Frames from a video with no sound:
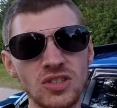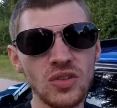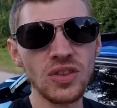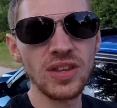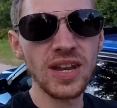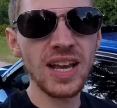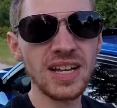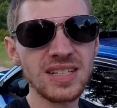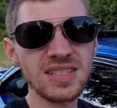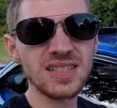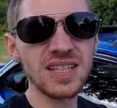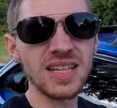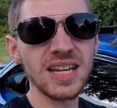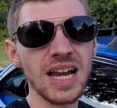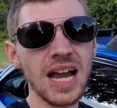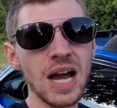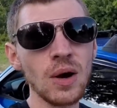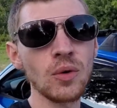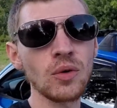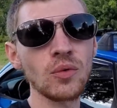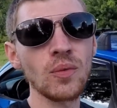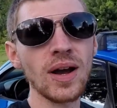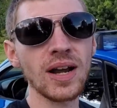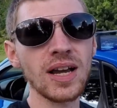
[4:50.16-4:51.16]
So the next thing I
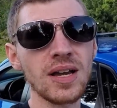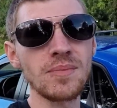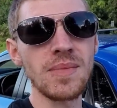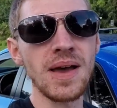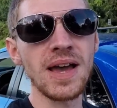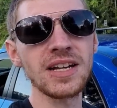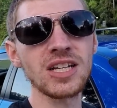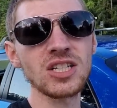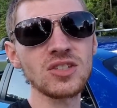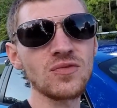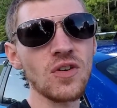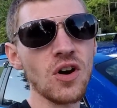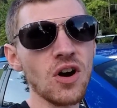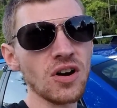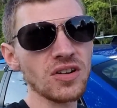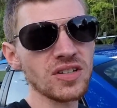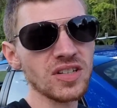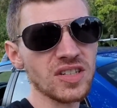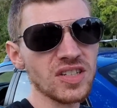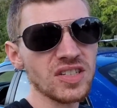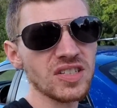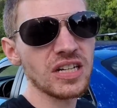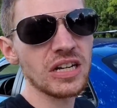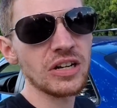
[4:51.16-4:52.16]
would recommend as far
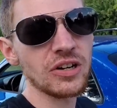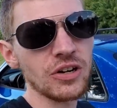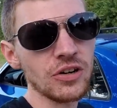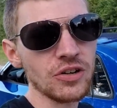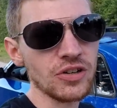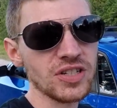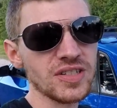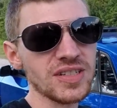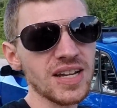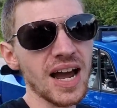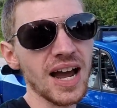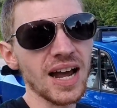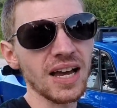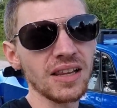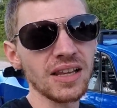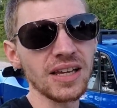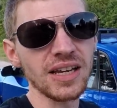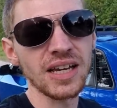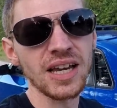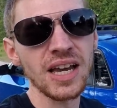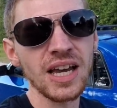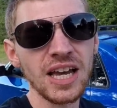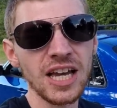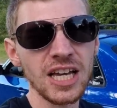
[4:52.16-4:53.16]
as exterior
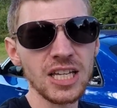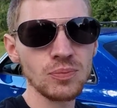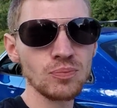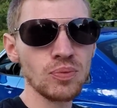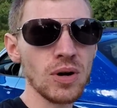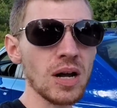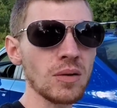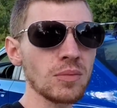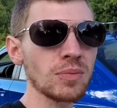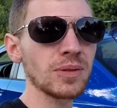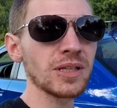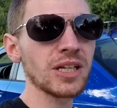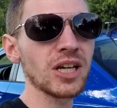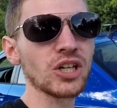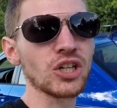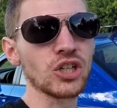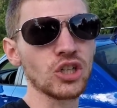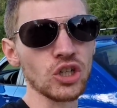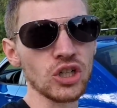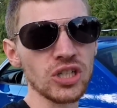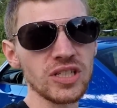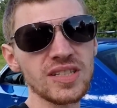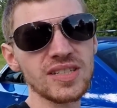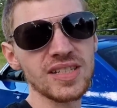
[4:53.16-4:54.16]
styling is probably a
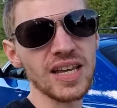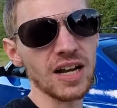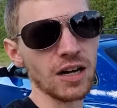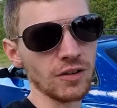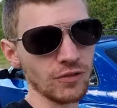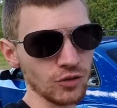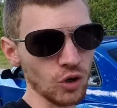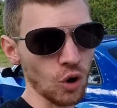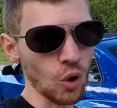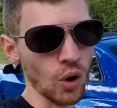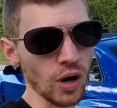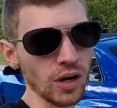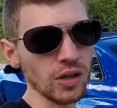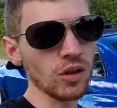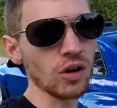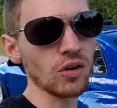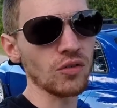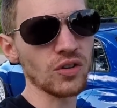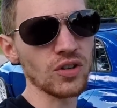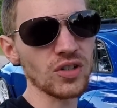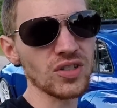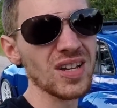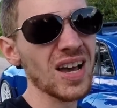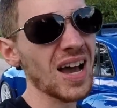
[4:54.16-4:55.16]
good set of
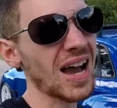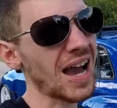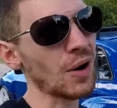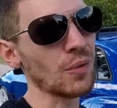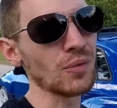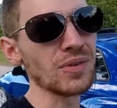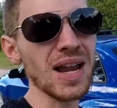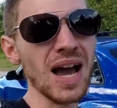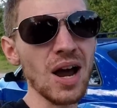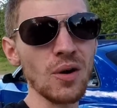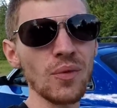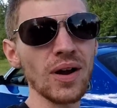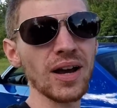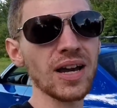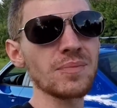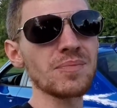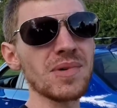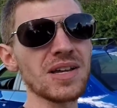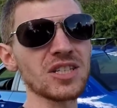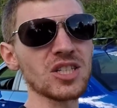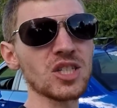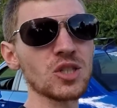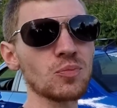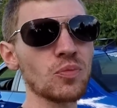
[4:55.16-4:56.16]
coilovers. I would not
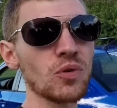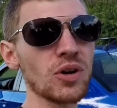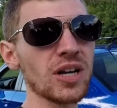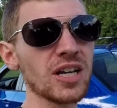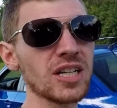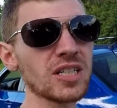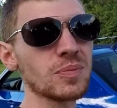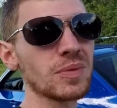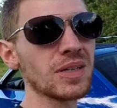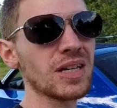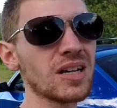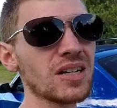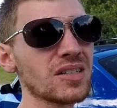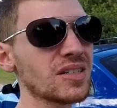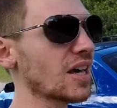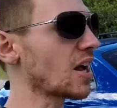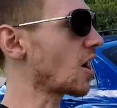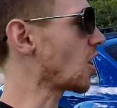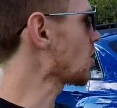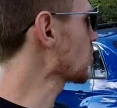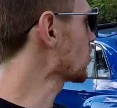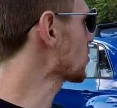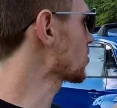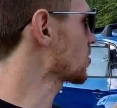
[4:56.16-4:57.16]
recommend springs, because they
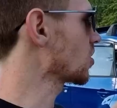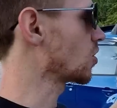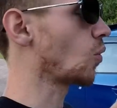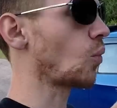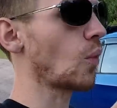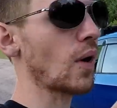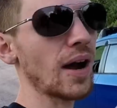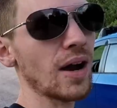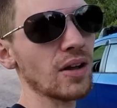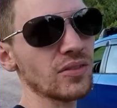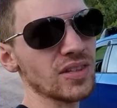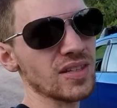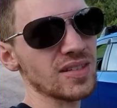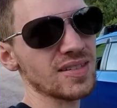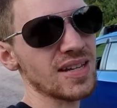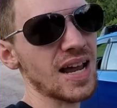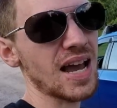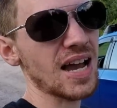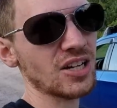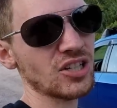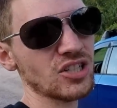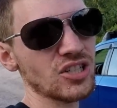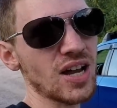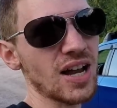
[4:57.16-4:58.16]
are just going to wear out the
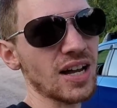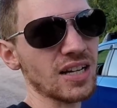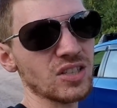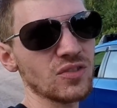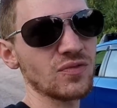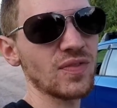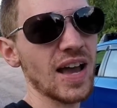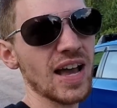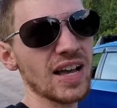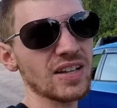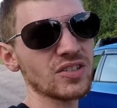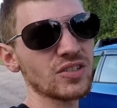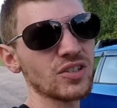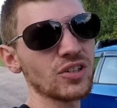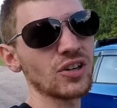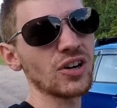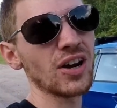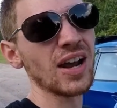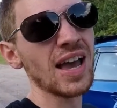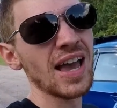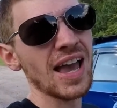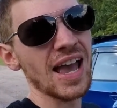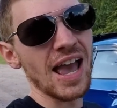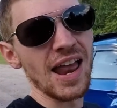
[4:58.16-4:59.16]
stock shocks
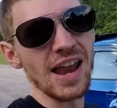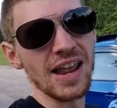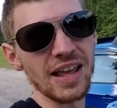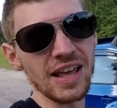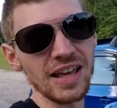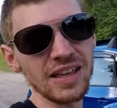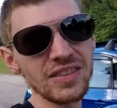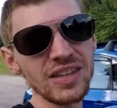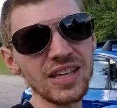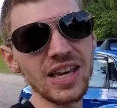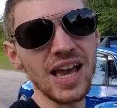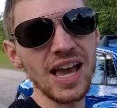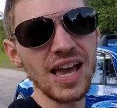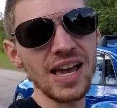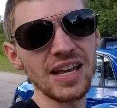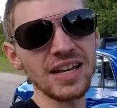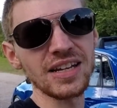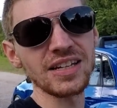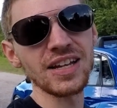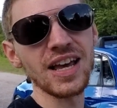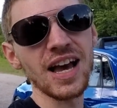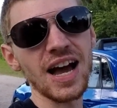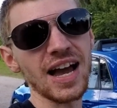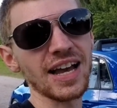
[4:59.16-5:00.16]
faster, and in the
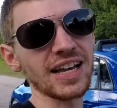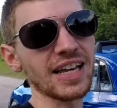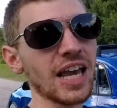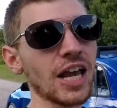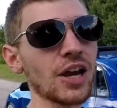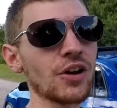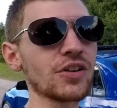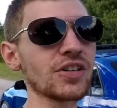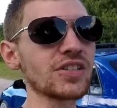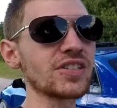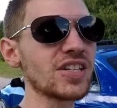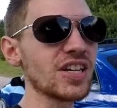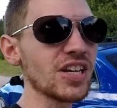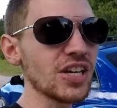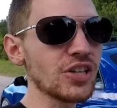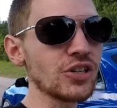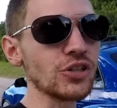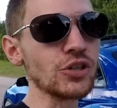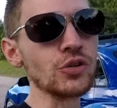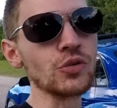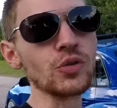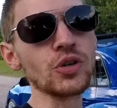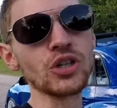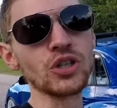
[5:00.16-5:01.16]
end, I guarantee
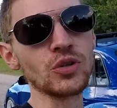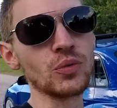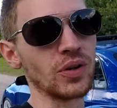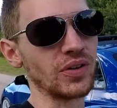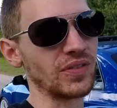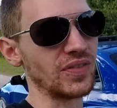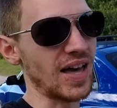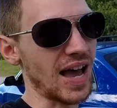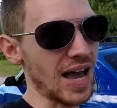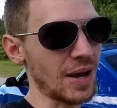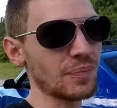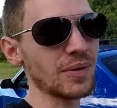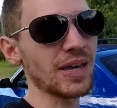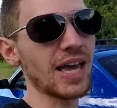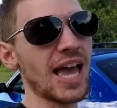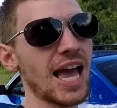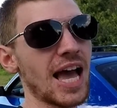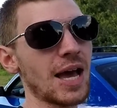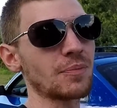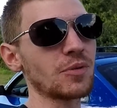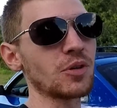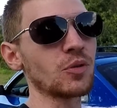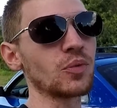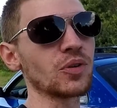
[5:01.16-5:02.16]
you, you will not be
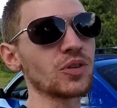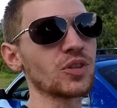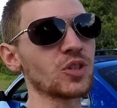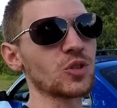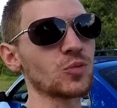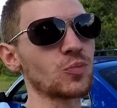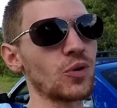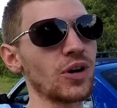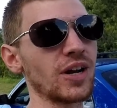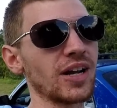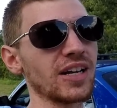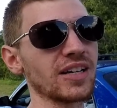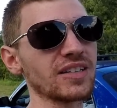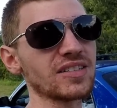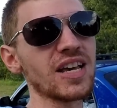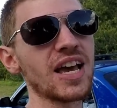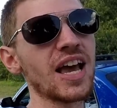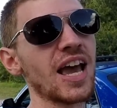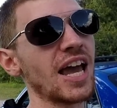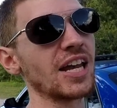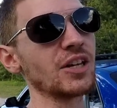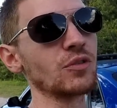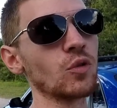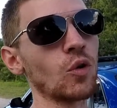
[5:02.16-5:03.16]
happy with the springs,
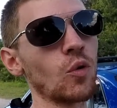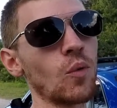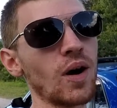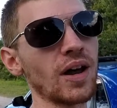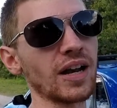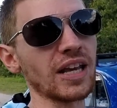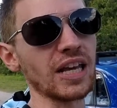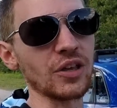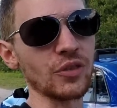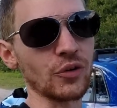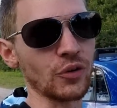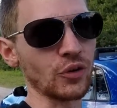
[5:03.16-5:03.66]
and you will want to